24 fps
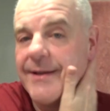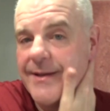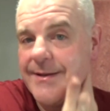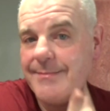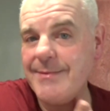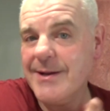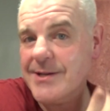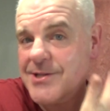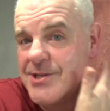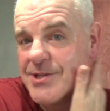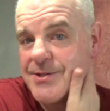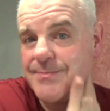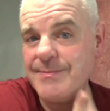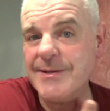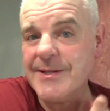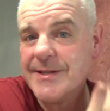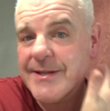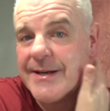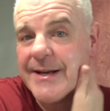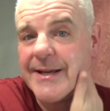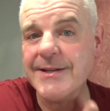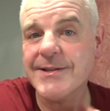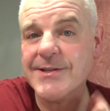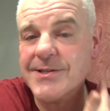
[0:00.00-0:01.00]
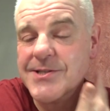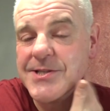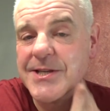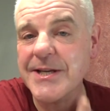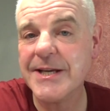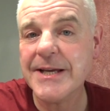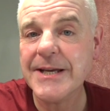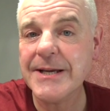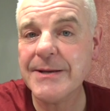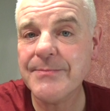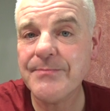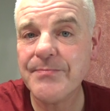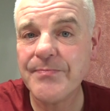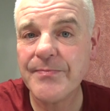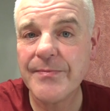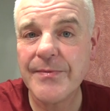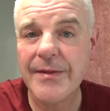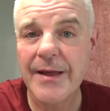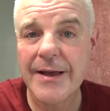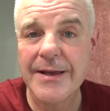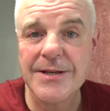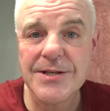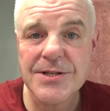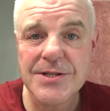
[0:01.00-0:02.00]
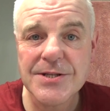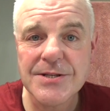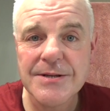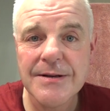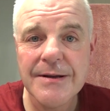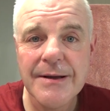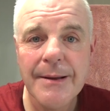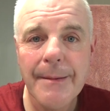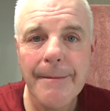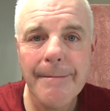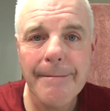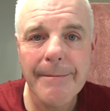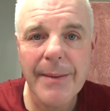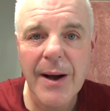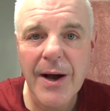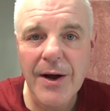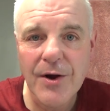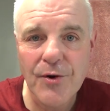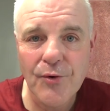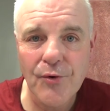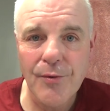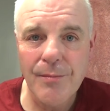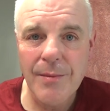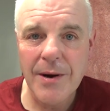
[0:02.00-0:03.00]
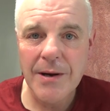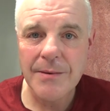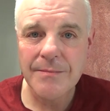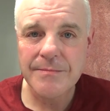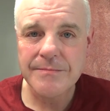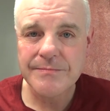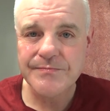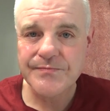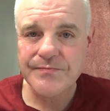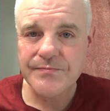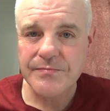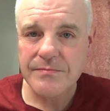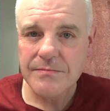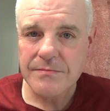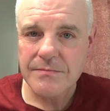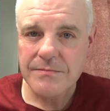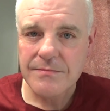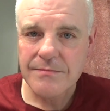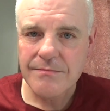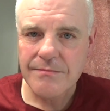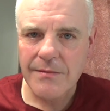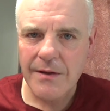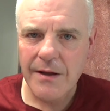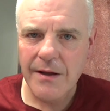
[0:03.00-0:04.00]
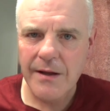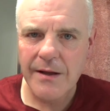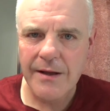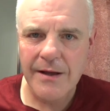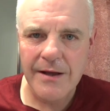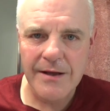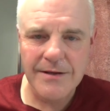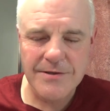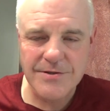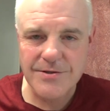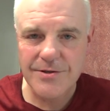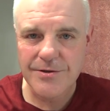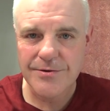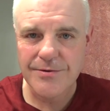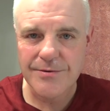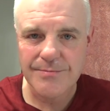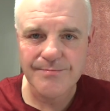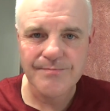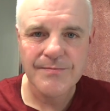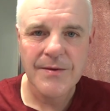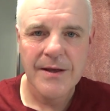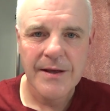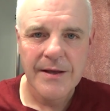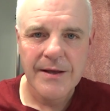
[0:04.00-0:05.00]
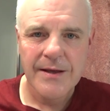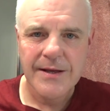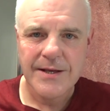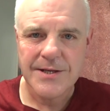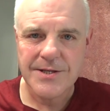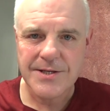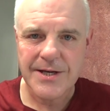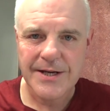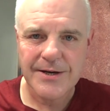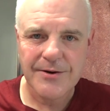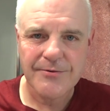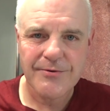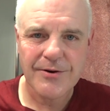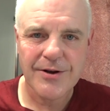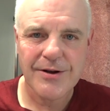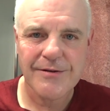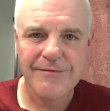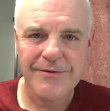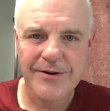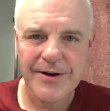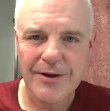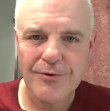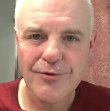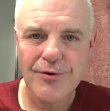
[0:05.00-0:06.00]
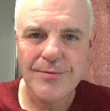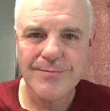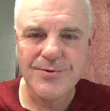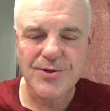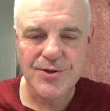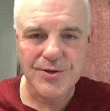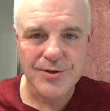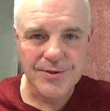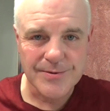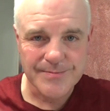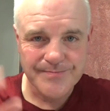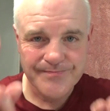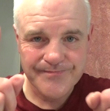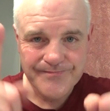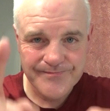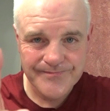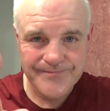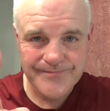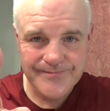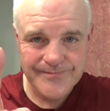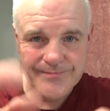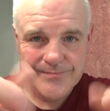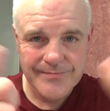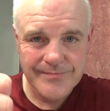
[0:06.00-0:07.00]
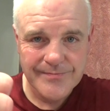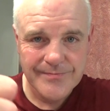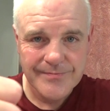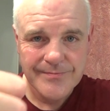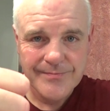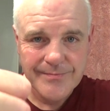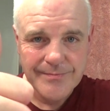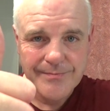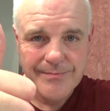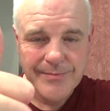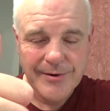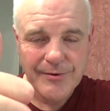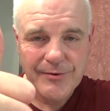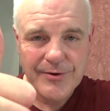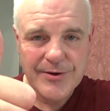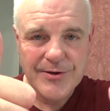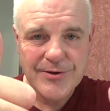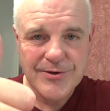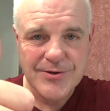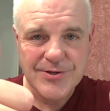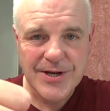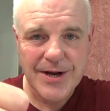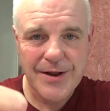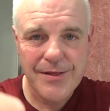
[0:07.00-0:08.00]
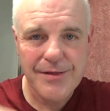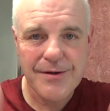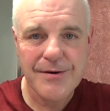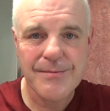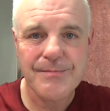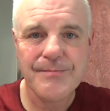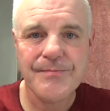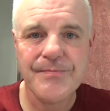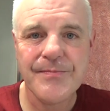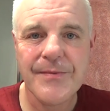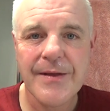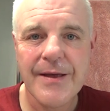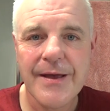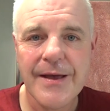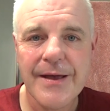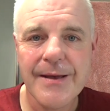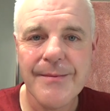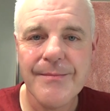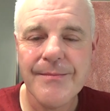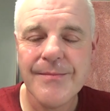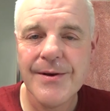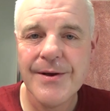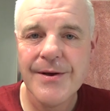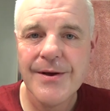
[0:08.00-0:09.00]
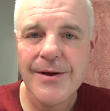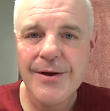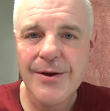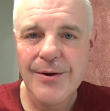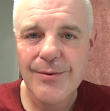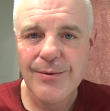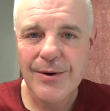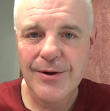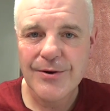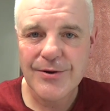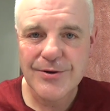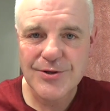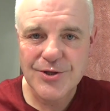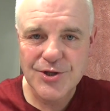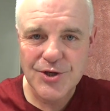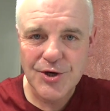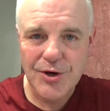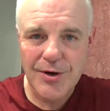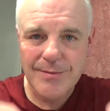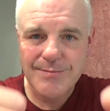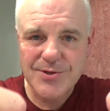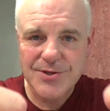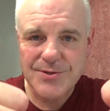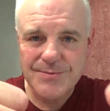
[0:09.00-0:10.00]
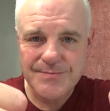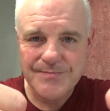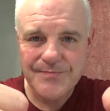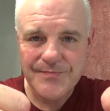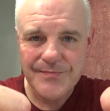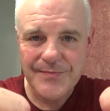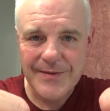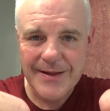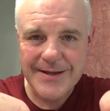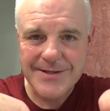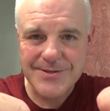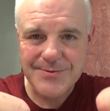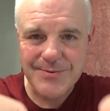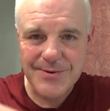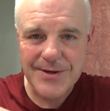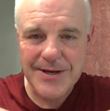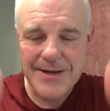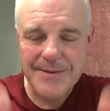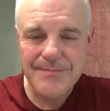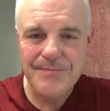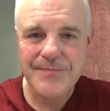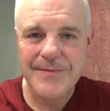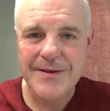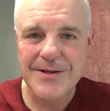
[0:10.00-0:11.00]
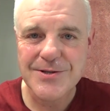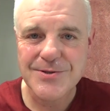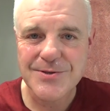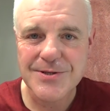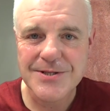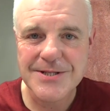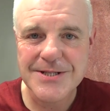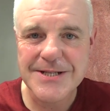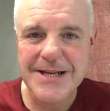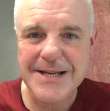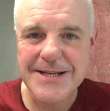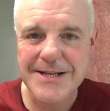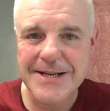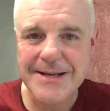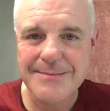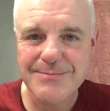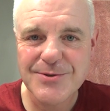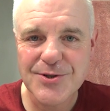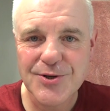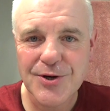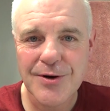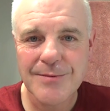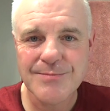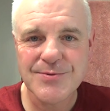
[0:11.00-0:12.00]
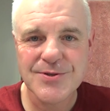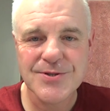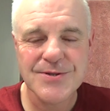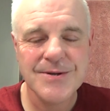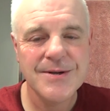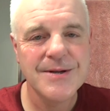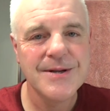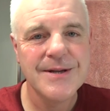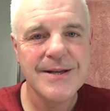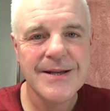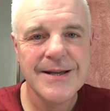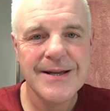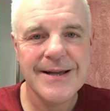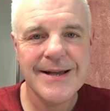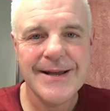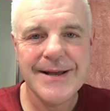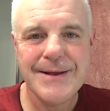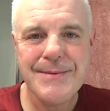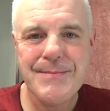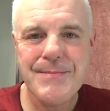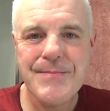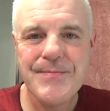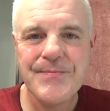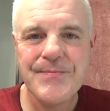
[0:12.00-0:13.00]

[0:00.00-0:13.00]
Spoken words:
he messaged me tonight to say that he's back home. So he's kind of recovering at home. So brilliant news, Arthur. Well done, Chops. That's what his nickname, Chops. I